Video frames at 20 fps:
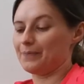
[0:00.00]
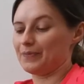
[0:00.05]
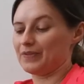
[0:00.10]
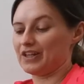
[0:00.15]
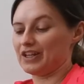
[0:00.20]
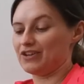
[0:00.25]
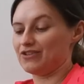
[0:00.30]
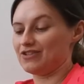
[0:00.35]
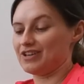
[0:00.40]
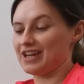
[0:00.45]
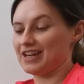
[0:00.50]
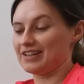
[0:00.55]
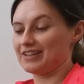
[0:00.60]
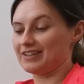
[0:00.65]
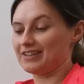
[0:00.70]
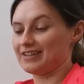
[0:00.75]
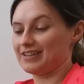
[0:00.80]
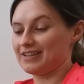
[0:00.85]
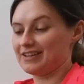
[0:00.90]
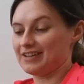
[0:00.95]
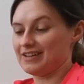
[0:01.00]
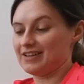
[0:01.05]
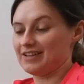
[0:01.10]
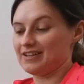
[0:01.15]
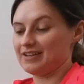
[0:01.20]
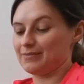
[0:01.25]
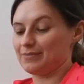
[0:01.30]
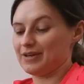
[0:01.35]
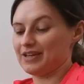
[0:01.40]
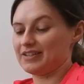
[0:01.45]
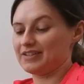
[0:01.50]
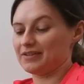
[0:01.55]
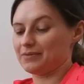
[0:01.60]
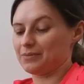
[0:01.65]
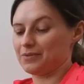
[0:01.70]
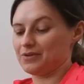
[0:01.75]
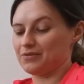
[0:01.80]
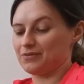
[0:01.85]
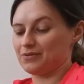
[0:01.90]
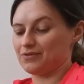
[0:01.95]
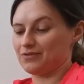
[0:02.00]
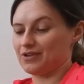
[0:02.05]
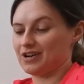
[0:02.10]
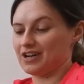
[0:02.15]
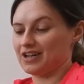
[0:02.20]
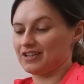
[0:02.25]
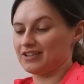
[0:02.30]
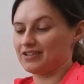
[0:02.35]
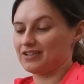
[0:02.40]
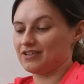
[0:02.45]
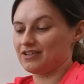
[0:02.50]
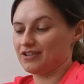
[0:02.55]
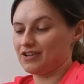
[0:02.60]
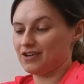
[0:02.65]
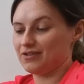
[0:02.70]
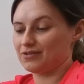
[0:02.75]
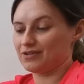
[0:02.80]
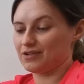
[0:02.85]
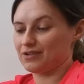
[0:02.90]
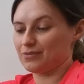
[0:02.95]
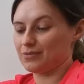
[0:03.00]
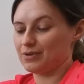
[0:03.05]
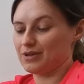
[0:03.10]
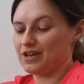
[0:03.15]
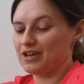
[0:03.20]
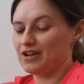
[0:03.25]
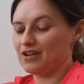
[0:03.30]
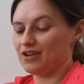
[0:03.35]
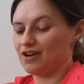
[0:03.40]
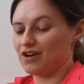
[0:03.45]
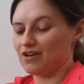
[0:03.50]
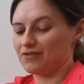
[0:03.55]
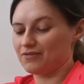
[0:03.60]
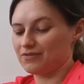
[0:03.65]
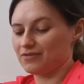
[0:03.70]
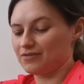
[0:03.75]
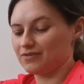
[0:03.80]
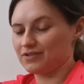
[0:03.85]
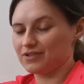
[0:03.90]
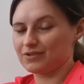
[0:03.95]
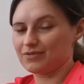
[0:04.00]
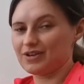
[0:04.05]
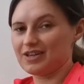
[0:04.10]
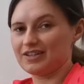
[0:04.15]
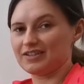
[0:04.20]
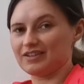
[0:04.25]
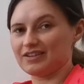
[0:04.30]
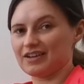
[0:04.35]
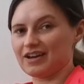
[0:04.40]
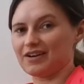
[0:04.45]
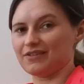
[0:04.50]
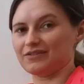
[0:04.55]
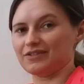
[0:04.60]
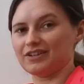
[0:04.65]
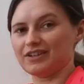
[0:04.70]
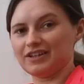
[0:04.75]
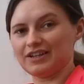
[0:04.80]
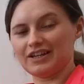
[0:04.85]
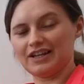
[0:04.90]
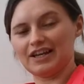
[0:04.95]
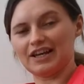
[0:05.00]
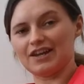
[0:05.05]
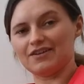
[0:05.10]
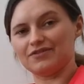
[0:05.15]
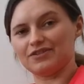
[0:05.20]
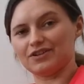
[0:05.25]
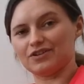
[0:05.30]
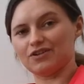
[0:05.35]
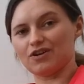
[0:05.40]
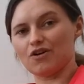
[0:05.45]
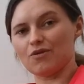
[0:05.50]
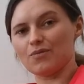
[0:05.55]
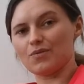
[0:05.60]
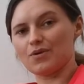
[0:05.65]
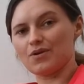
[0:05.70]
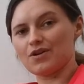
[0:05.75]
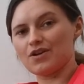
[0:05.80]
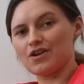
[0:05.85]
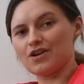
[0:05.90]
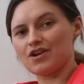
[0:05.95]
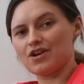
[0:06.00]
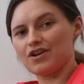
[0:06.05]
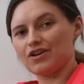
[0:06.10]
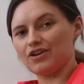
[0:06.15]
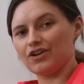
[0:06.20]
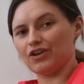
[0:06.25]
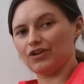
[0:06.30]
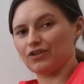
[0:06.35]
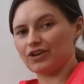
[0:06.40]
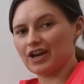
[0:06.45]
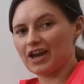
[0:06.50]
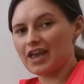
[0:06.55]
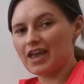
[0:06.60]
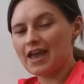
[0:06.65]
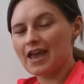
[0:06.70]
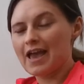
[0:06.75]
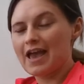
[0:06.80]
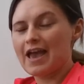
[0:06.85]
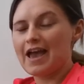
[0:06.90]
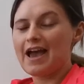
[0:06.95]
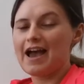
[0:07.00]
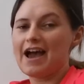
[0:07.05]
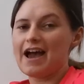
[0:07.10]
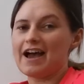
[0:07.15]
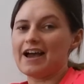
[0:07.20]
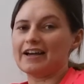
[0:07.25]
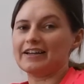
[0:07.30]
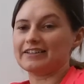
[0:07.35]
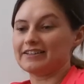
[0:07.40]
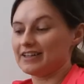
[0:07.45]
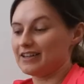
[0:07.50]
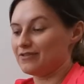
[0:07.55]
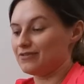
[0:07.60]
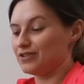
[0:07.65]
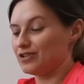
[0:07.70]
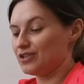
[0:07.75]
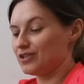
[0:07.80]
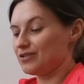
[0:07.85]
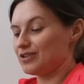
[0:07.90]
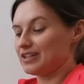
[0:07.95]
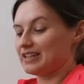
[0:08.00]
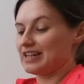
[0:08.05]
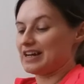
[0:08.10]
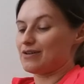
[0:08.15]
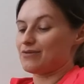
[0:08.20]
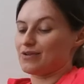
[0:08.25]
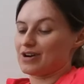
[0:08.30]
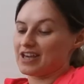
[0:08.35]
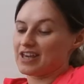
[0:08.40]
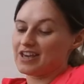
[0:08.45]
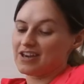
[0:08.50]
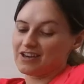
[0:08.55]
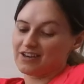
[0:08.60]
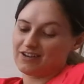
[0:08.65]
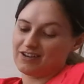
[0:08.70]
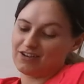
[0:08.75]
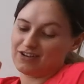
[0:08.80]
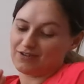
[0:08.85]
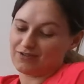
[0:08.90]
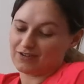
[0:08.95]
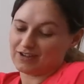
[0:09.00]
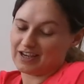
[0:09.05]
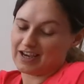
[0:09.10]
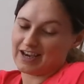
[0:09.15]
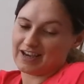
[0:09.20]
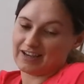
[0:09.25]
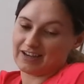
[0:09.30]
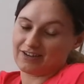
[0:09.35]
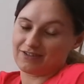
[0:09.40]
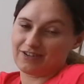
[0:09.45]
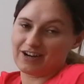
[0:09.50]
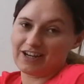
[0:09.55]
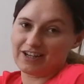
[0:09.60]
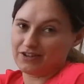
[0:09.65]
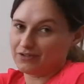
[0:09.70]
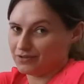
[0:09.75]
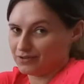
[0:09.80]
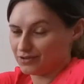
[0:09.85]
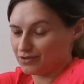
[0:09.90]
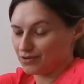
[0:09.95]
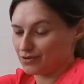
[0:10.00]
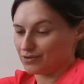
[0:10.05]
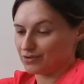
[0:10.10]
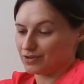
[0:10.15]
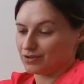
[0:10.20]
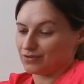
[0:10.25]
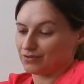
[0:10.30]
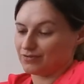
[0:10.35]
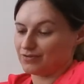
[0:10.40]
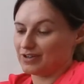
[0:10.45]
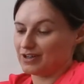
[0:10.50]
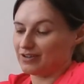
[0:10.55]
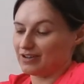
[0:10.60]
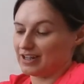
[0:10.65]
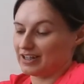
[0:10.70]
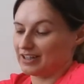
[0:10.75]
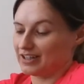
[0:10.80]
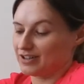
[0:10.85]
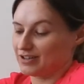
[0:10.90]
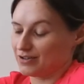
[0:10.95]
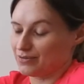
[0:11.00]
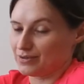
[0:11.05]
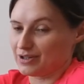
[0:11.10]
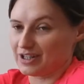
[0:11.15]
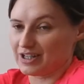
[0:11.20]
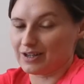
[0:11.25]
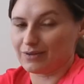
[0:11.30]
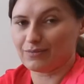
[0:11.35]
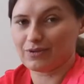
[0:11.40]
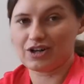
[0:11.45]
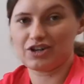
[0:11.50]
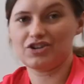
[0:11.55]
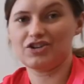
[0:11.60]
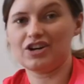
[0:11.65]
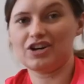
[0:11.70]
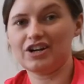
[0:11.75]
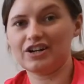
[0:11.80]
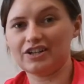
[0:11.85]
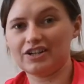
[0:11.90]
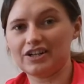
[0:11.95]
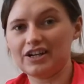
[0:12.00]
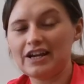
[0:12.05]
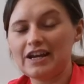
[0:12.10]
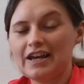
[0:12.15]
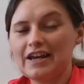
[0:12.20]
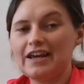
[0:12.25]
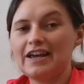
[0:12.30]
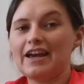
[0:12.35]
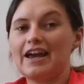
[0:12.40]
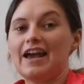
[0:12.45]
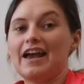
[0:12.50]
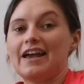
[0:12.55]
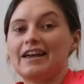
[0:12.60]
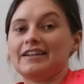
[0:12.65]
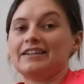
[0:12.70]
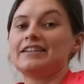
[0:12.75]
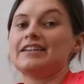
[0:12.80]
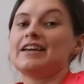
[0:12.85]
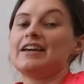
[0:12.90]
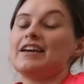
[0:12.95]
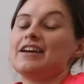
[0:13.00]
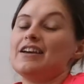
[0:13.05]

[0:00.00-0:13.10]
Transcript: that you get the basic movement right, toes up, heel off, squeezing down, lifting up, okay? And if you do it that way, you will get a greater results. You will feel like you're working much harder, and